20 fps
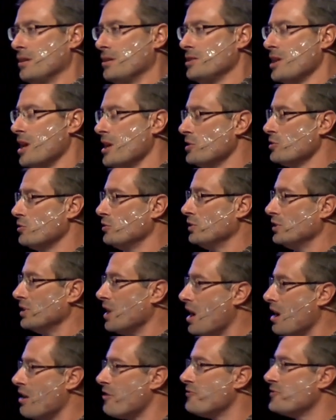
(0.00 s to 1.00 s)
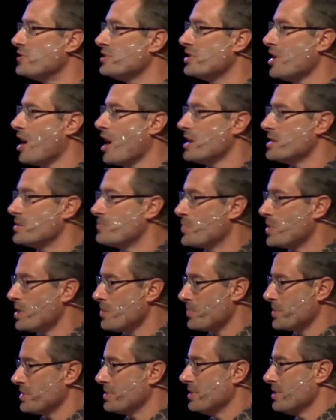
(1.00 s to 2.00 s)
Daniel loved God's
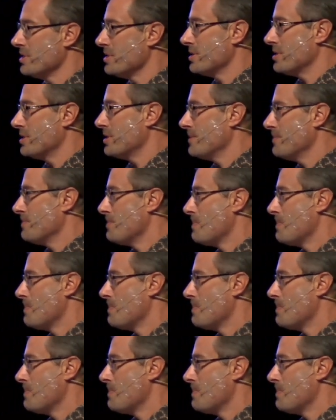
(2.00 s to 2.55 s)
purposes.